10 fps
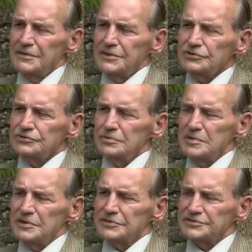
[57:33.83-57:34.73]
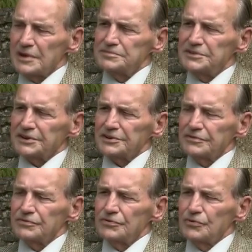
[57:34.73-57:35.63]
This should be the subject
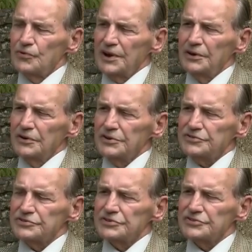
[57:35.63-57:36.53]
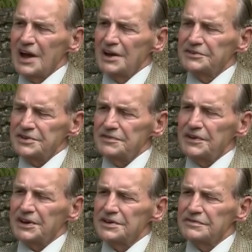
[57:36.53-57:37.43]
of rigorous
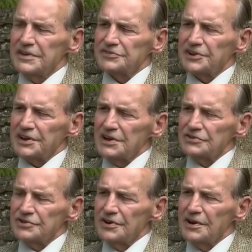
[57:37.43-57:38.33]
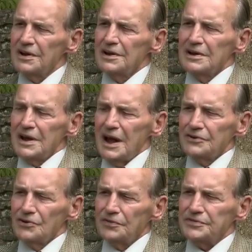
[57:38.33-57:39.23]
scientific investigation
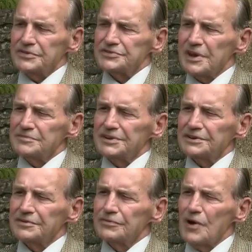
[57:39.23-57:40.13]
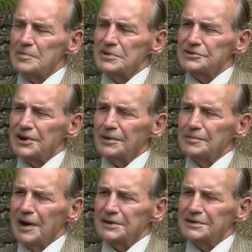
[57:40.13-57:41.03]
and not the subject of
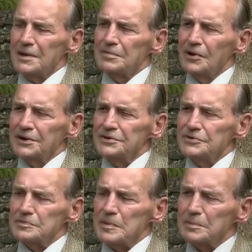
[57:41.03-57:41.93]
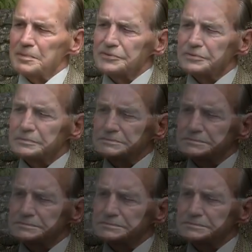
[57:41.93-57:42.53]
rubbishing by tabloid newspapers.